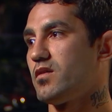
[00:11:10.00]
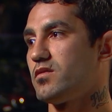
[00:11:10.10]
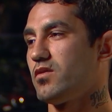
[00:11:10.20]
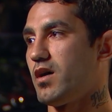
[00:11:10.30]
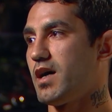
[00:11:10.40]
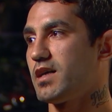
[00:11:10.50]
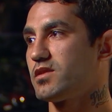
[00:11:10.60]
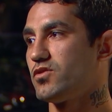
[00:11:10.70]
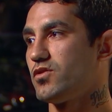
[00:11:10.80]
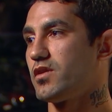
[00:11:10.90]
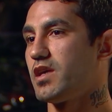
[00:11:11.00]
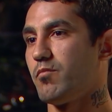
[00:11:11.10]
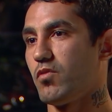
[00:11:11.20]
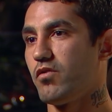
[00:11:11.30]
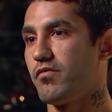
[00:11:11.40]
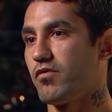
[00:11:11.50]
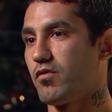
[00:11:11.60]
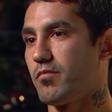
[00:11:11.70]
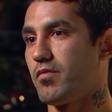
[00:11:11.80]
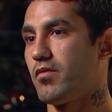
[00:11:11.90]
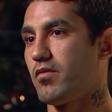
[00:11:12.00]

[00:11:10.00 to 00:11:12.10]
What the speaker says: So I asked to get moved from